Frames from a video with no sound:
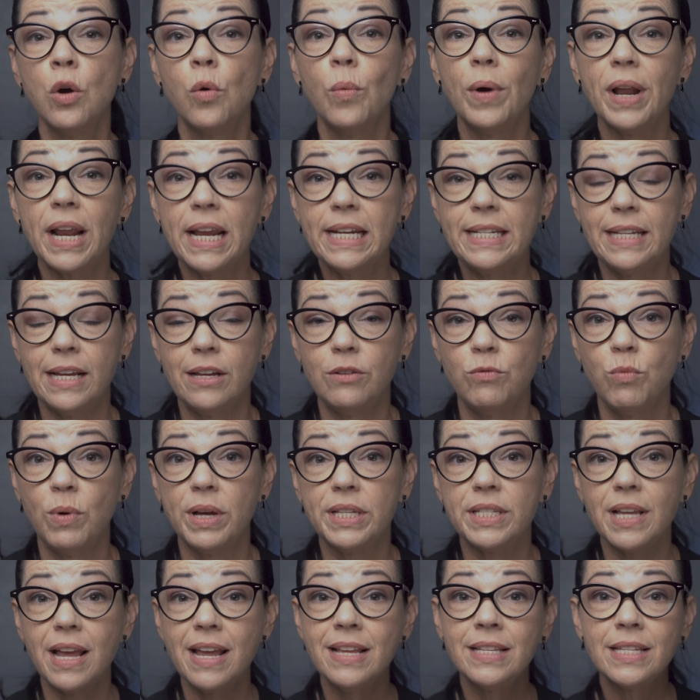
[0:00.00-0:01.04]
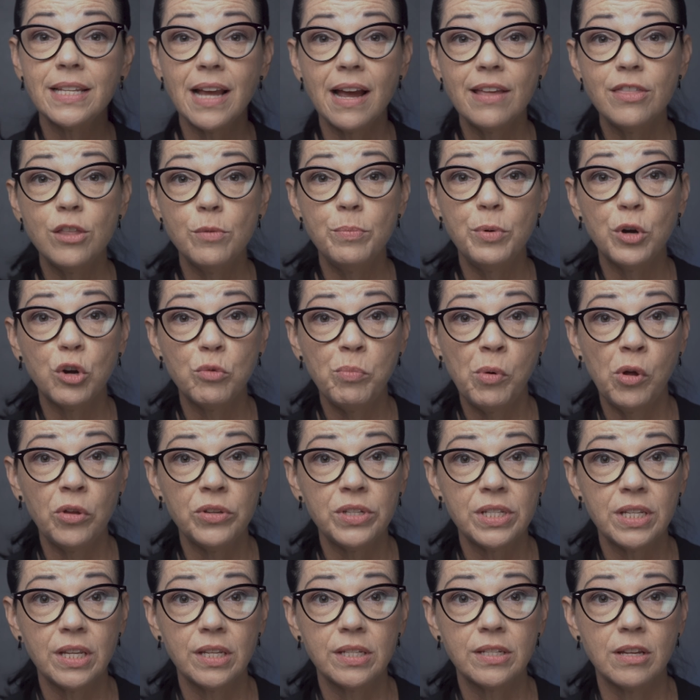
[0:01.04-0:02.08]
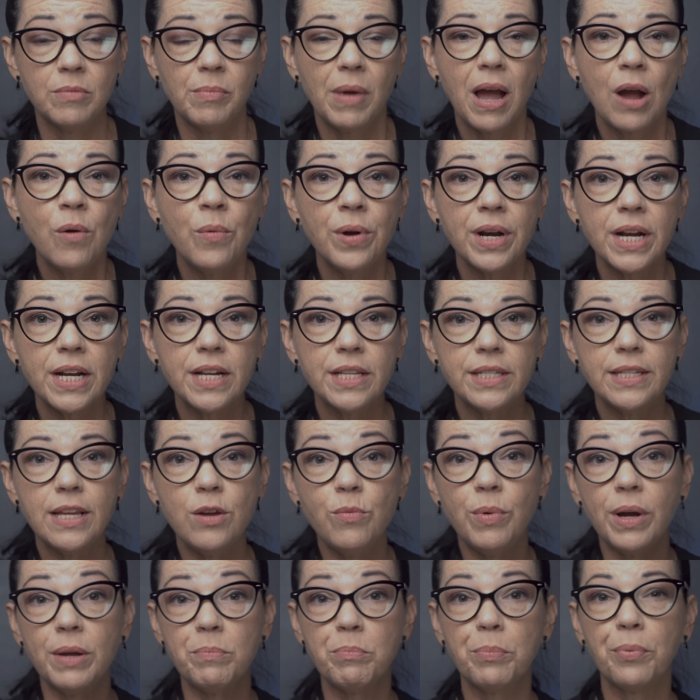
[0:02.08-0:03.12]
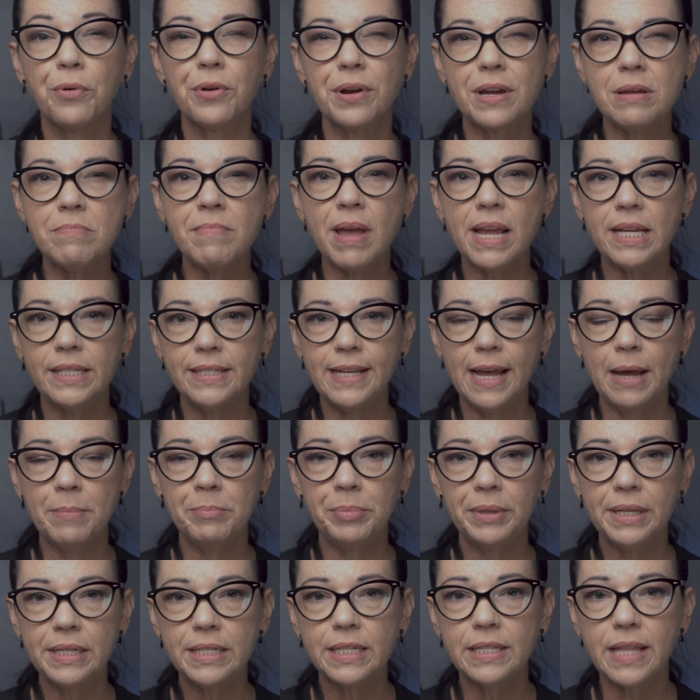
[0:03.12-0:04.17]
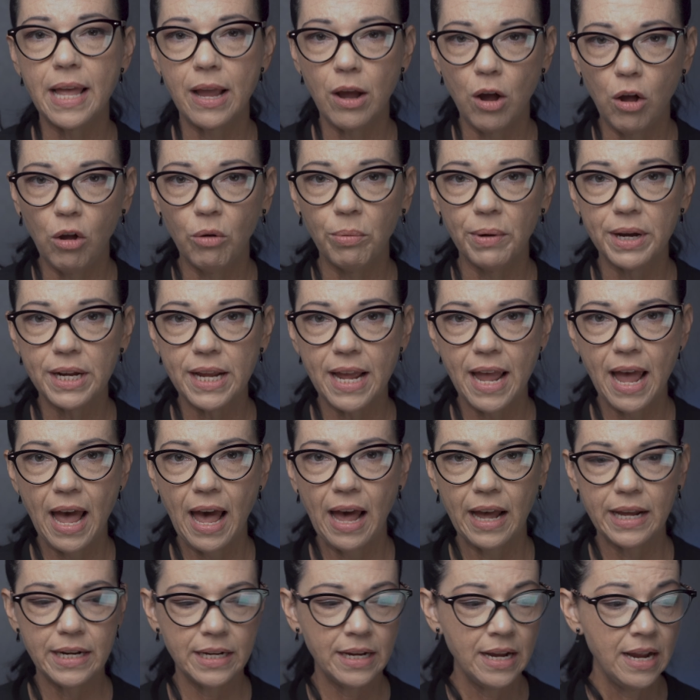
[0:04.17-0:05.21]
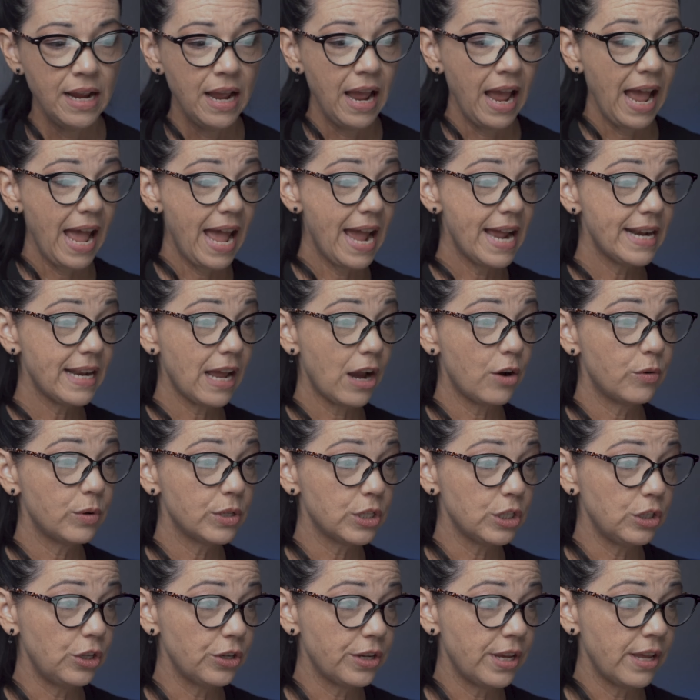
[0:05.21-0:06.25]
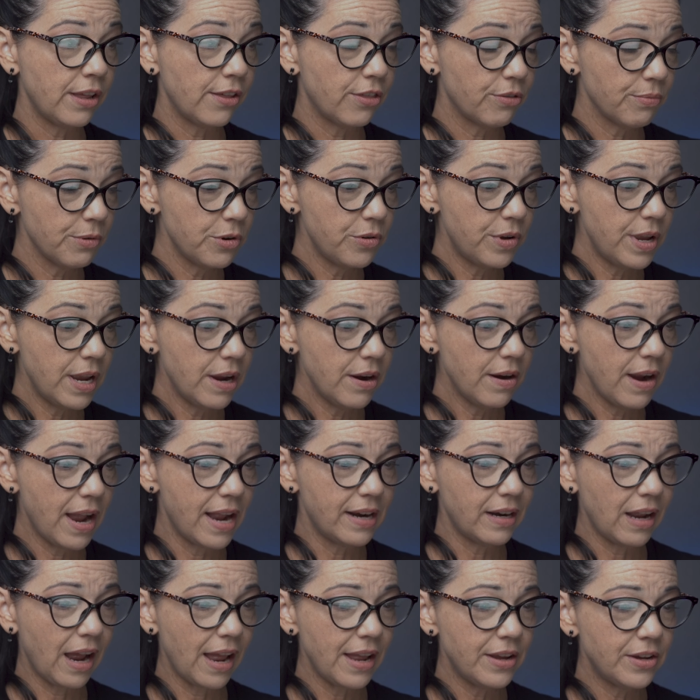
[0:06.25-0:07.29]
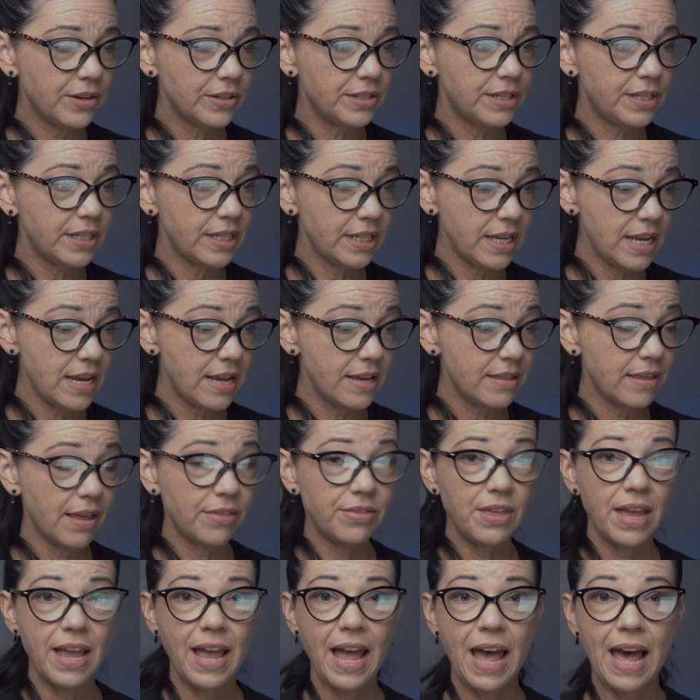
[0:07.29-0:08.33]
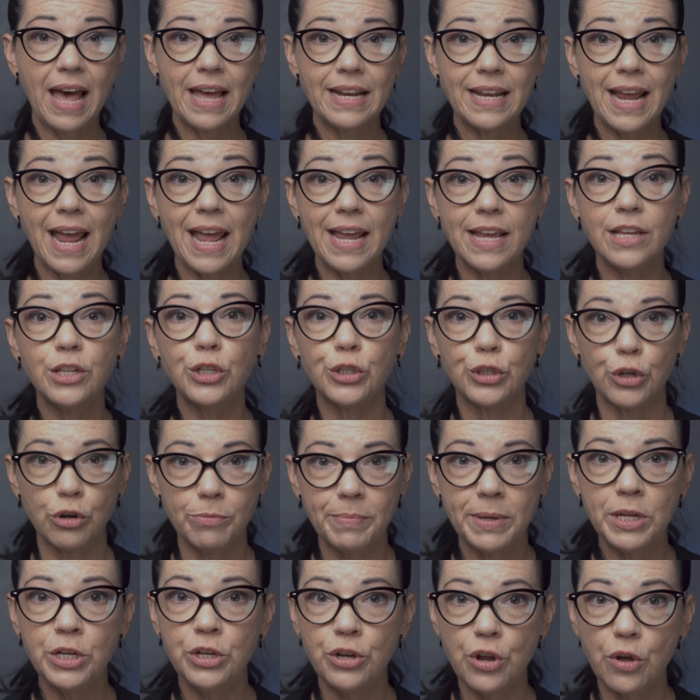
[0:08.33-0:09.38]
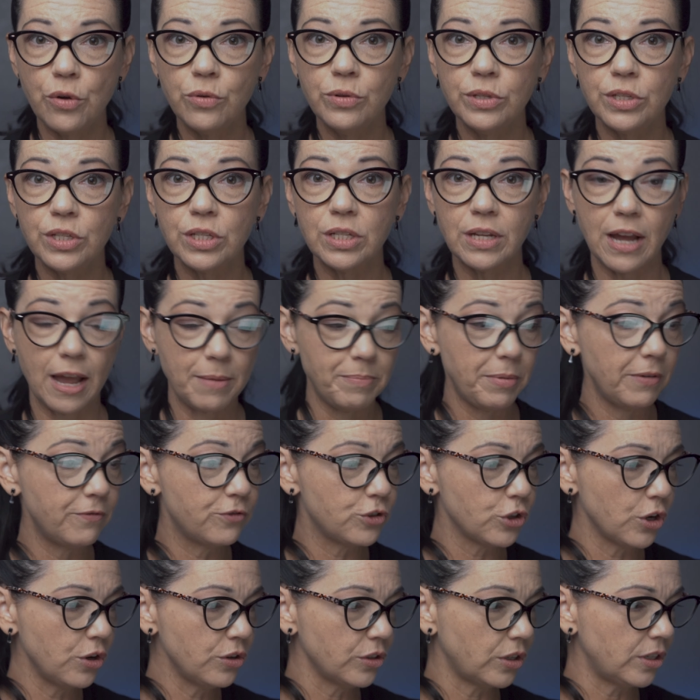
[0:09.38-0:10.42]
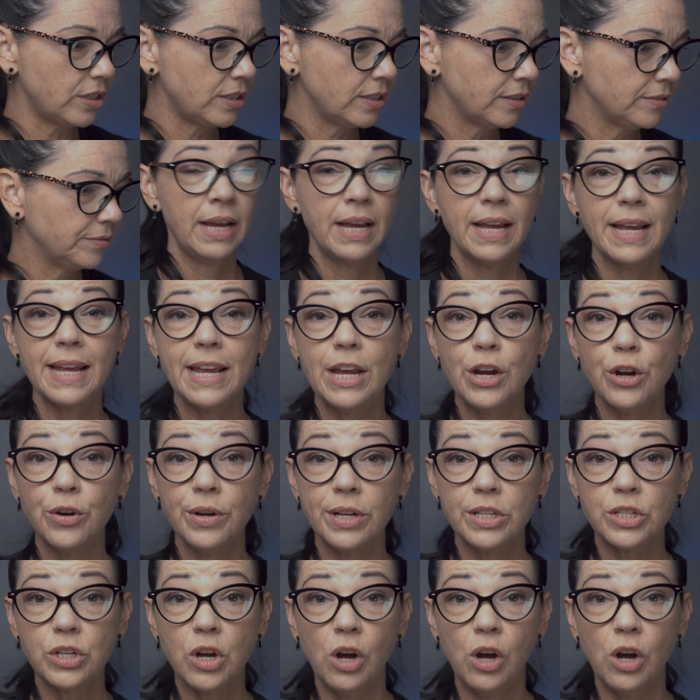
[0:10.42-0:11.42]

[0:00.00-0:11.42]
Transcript: What I did was inside the BookBolt system, I wanted to see what pre-made templates they already had. And I was looking through here and I could see that they had a sermon notes type of journal. Here it's